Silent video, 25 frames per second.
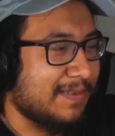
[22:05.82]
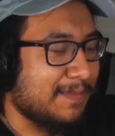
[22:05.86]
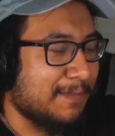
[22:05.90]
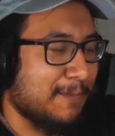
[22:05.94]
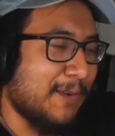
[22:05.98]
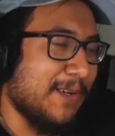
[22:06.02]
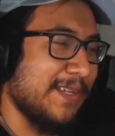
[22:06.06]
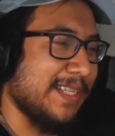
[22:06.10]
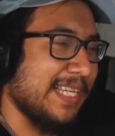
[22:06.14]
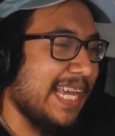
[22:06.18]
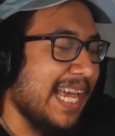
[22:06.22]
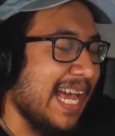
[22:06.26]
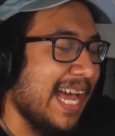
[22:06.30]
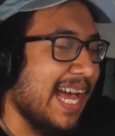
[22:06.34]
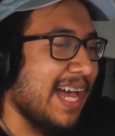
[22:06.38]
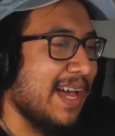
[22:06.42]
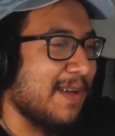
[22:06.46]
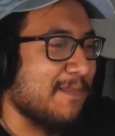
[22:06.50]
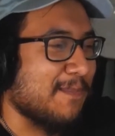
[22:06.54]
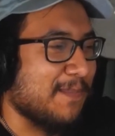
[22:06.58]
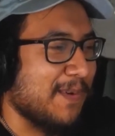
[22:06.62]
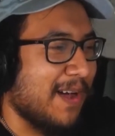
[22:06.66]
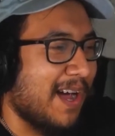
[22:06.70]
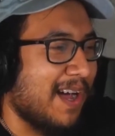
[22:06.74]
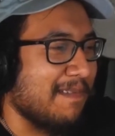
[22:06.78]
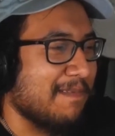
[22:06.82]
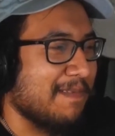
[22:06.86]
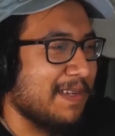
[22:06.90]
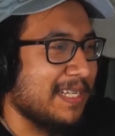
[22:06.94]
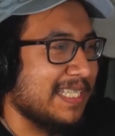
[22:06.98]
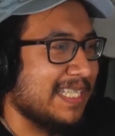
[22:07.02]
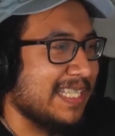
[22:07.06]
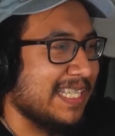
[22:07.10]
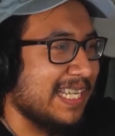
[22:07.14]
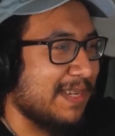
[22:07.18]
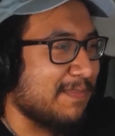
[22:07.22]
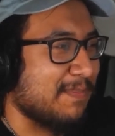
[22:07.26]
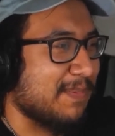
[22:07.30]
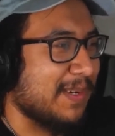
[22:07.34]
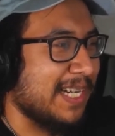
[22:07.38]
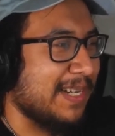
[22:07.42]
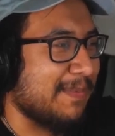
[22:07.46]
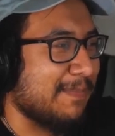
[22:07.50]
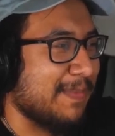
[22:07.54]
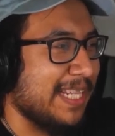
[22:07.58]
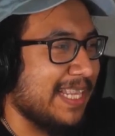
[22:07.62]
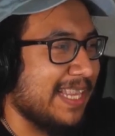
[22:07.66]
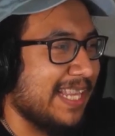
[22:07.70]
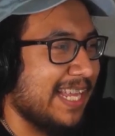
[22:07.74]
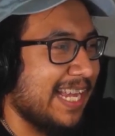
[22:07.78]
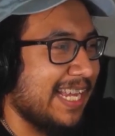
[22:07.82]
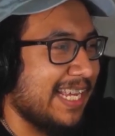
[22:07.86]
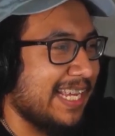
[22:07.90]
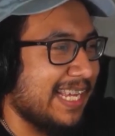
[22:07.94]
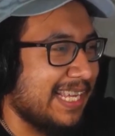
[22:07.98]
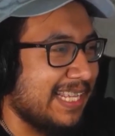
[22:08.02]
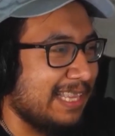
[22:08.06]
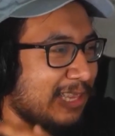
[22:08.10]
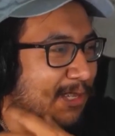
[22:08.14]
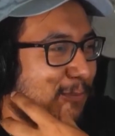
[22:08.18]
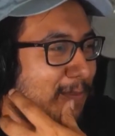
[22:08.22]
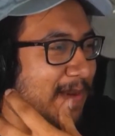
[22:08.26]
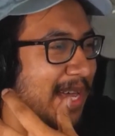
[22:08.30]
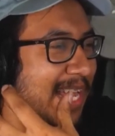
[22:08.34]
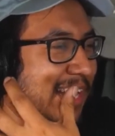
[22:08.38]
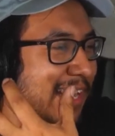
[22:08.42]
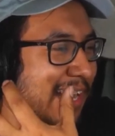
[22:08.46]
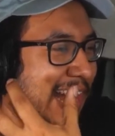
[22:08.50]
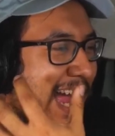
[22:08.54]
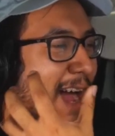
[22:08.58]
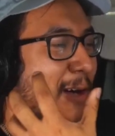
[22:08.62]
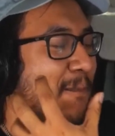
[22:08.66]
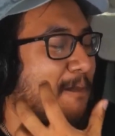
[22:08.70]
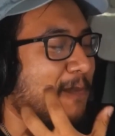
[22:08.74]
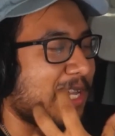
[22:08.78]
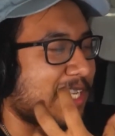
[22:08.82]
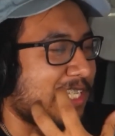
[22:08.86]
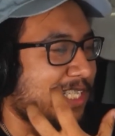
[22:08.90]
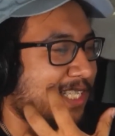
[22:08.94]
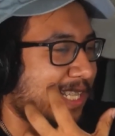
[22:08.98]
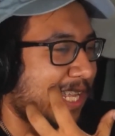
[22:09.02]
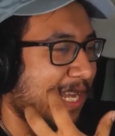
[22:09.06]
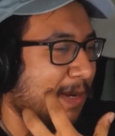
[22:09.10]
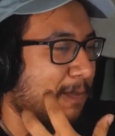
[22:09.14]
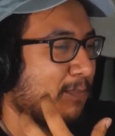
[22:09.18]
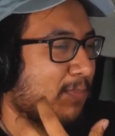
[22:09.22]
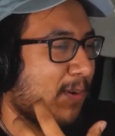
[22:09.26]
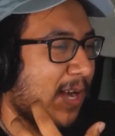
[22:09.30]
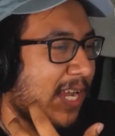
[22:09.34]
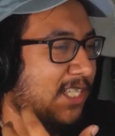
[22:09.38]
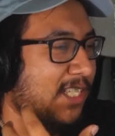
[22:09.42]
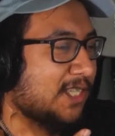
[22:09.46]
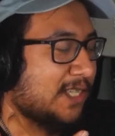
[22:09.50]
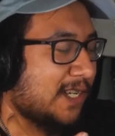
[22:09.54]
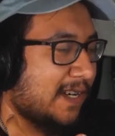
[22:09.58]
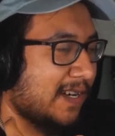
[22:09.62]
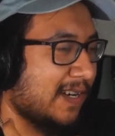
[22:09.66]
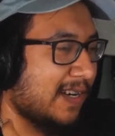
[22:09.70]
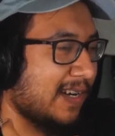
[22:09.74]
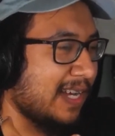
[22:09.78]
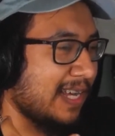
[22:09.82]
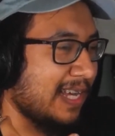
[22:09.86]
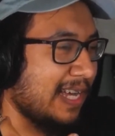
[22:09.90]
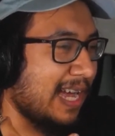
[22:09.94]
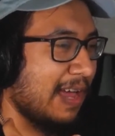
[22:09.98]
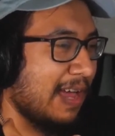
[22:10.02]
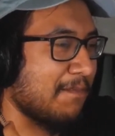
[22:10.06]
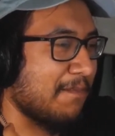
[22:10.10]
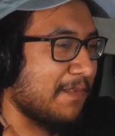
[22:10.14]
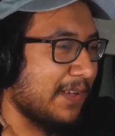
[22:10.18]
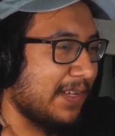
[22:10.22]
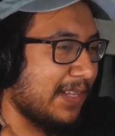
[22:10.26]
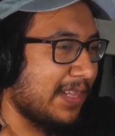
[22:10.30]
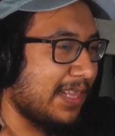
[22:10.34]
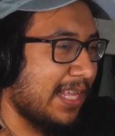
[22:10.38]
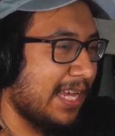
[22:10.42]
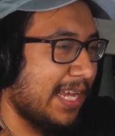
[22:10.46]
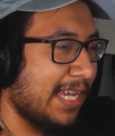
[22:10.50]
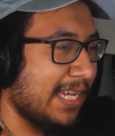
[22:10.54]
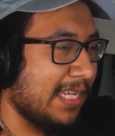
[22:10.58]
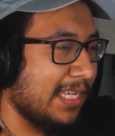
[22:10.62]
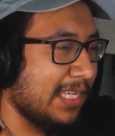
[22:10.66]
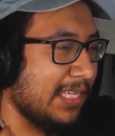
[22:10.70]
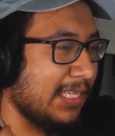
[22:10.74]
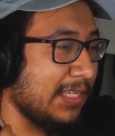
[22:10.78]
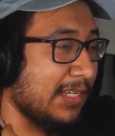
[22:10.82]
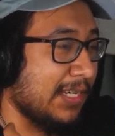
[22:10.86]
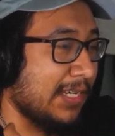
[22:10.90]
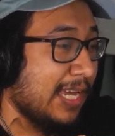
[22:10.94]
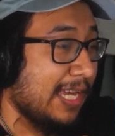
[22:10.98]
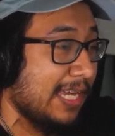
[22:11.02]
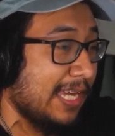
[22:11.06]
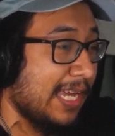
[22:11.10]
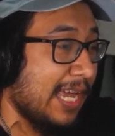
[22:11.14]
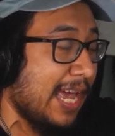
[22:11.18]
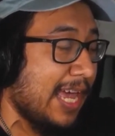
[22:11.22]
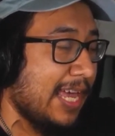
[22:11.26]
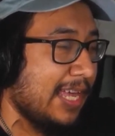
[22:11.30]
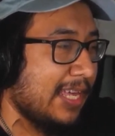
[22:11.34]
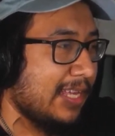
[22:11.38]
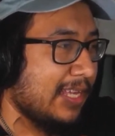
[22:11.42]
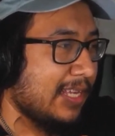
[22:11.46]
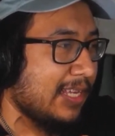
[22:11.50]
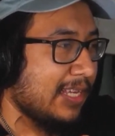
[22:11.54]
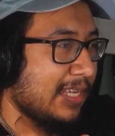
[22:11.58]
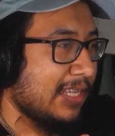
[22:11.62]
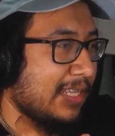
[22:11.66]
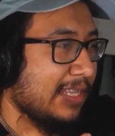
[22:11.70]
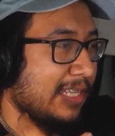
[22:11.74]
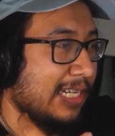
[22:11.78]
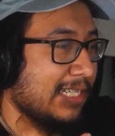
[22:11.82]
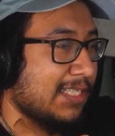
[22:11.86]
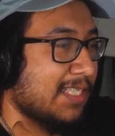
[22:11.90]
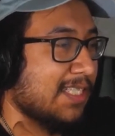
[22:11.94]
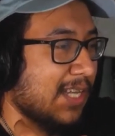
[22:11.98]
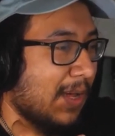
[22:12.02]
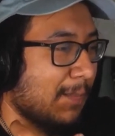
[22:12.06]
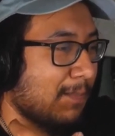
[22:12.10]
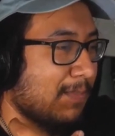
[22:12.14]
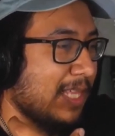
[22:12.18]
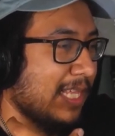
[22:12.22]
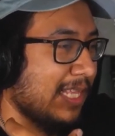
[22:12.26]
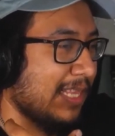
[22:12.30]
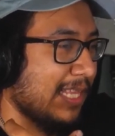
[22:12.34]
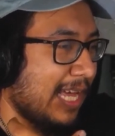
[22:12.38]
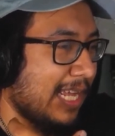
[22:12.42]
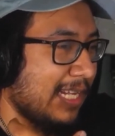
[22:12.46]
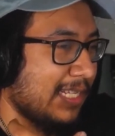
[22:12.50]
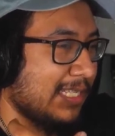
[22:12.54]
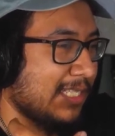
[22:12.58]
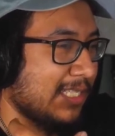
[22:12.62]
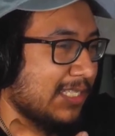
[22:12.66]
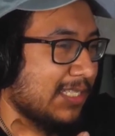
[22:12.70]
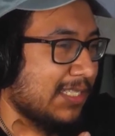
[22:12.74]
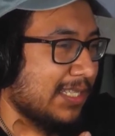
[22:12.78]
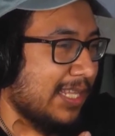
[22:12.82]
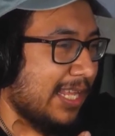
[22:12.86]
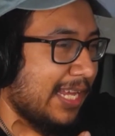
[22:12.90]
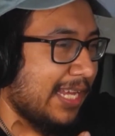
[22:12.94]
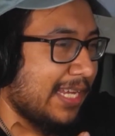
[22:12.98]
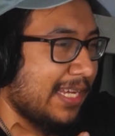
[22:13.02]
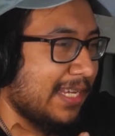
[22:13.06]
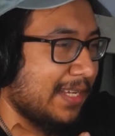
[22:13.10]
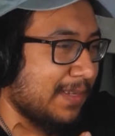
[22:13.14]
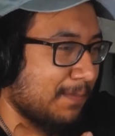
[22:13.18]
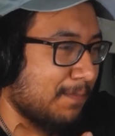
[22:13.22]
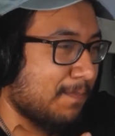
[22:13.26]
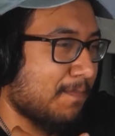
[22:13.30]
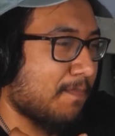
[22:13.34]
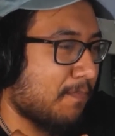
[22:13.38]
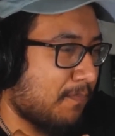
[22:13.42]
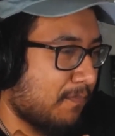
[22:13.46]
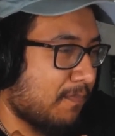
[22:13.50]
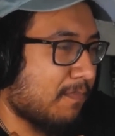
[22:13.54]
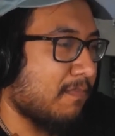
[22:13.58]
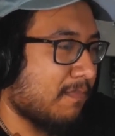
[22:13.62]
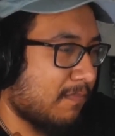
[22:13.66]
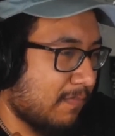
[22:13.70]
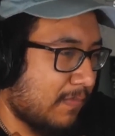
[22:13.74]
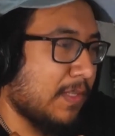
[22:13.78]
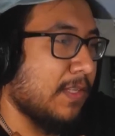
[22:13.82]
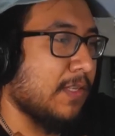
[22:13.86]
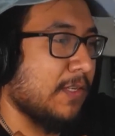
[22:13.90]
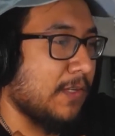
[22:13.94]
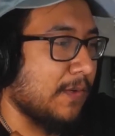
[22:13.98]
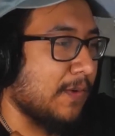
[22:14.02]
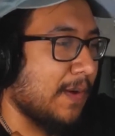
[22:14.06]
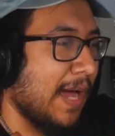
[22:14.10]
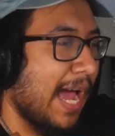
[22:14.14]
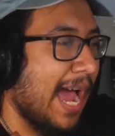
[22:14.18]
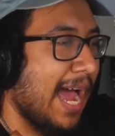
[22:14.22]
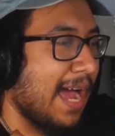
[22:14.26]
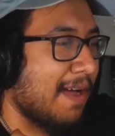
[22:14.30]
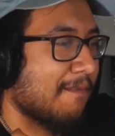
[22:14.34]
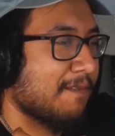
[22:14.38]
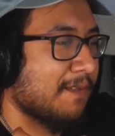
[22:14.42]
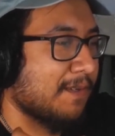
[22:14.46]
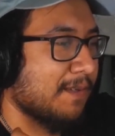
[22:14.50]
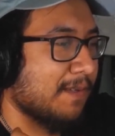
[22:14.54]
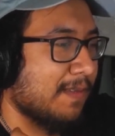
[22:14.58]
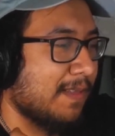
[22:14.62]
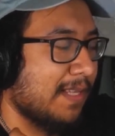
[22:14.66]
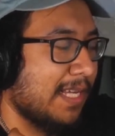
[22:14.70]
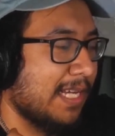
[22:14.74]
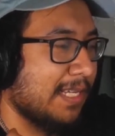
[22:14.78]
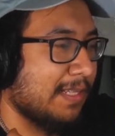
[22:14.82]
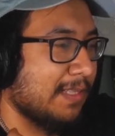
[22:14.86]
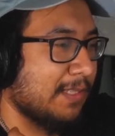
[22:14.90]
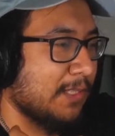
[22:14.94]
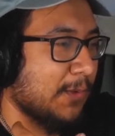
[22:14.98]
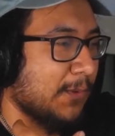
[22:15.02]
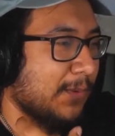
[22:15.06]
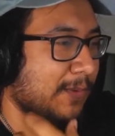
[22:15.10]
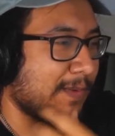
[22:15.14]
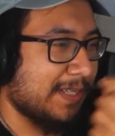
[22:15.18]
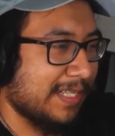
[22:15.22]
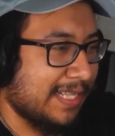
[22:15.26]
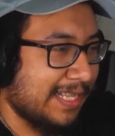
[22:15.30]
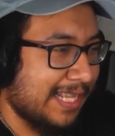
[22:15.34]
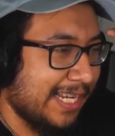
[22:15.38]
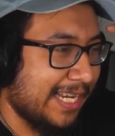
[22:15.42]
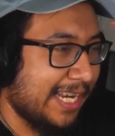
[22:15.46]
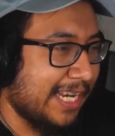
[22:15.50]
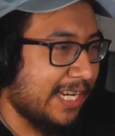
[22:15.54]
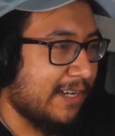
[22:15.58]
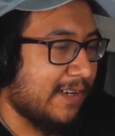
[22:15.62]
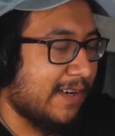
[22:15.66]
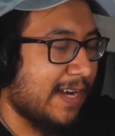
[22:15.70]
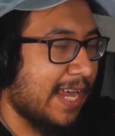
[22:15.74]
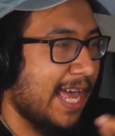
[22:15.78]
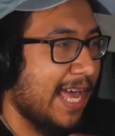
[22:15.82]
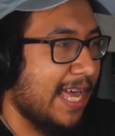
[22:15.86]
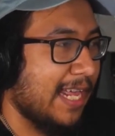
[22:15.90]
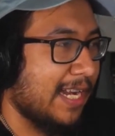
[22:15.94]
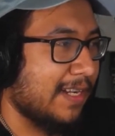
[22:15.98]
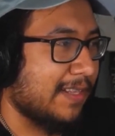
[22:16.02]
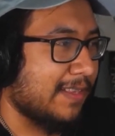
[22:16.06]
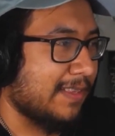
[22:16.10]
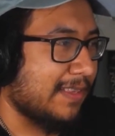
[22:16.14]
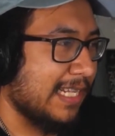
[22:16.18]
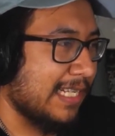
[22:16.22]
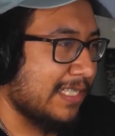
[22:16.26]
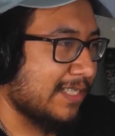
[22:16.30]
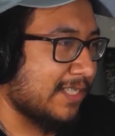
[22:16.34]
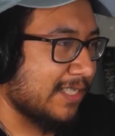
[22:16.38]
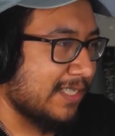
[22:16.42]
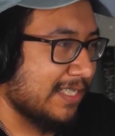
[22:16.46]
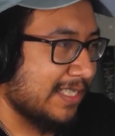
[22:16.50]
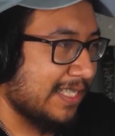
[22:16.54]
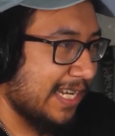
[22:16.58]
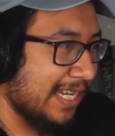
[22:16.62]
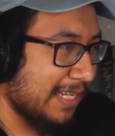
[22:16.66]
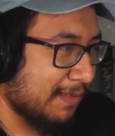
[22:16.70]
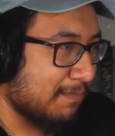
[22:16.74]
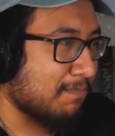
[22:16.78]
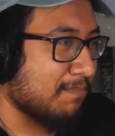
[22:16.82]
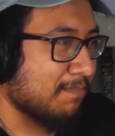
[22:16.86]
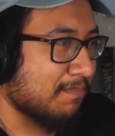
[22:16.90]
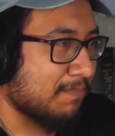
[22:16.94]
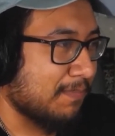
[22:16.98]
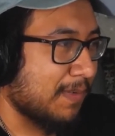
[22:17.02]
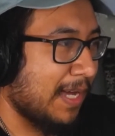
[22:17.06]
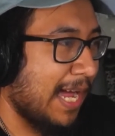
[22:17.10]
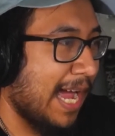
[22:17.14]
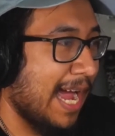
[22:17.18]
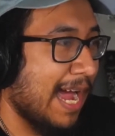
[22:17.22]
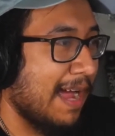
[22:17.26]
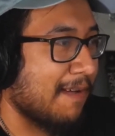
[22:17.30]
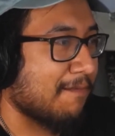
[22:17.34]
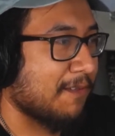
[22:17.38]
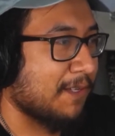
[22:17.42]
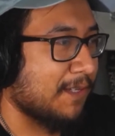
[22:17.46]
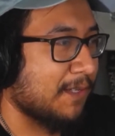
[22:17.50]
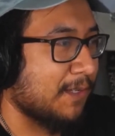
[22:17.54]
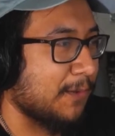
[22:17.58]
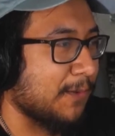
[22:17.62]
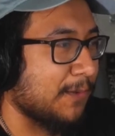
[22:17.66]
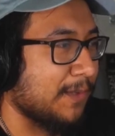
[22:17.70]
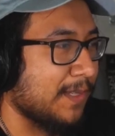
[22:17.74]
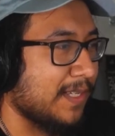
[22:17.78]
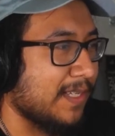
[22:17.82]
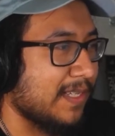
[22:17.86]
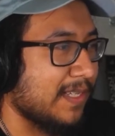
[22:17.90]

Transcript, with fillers: Well, yeah, obviously, but I mean, like, no matter how much like pressure I feel like you can get, there's something that's just like you have to like do click in your head. That's just like I have to do it